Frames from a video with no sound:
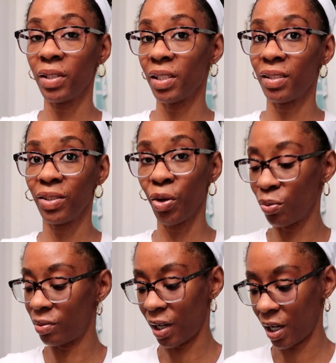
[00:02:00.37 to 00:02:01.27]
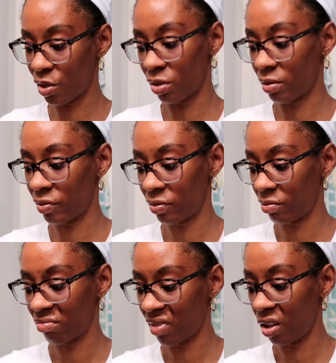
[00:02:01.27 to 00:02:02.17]
and just dirt, dandruff,
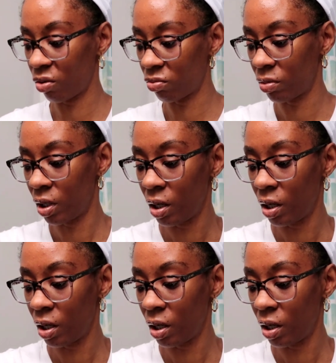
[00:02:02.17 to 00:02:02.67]
ew.